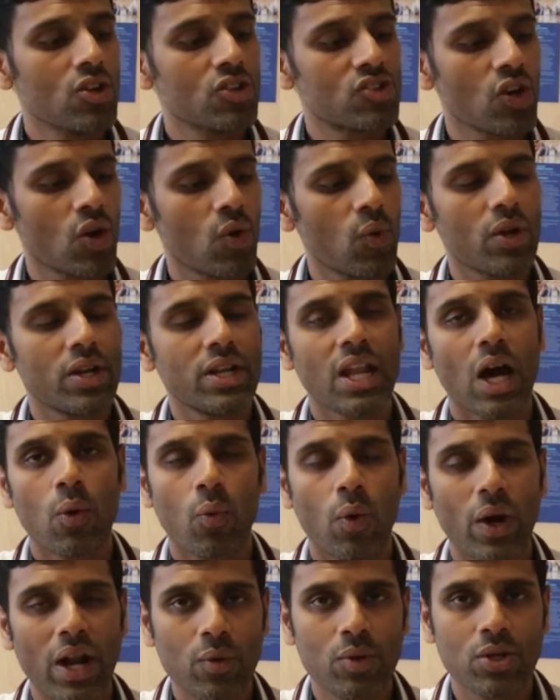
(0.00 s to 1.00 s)
So now
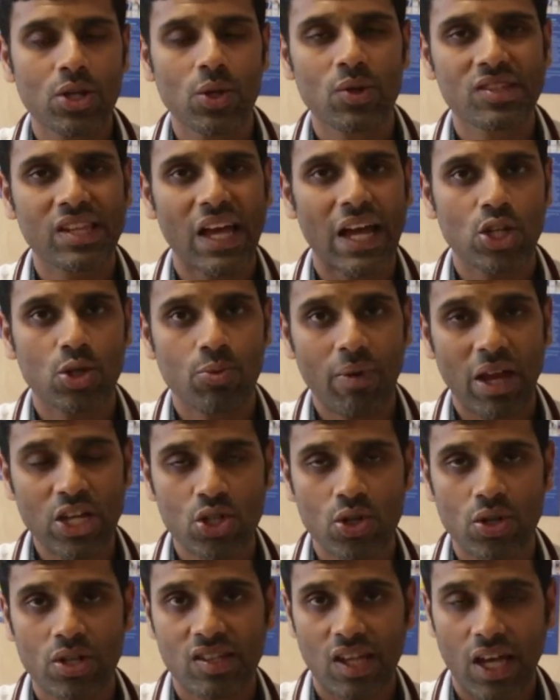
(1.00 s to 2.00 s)
what I would do is that to make
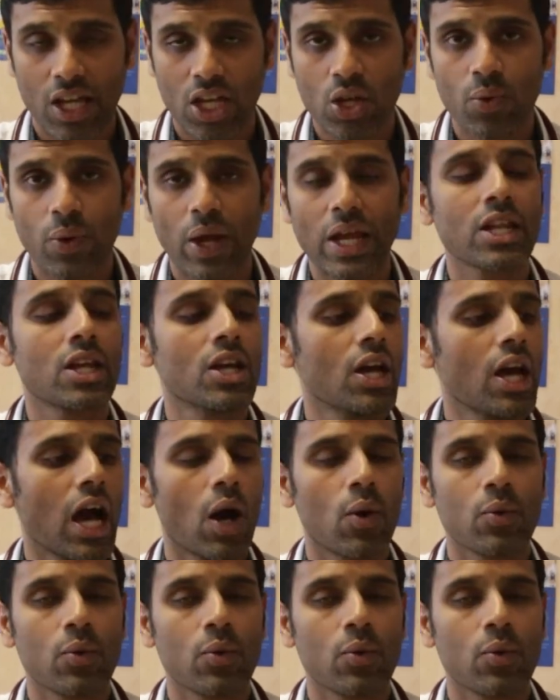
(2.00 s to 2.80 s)
sure it's accurate,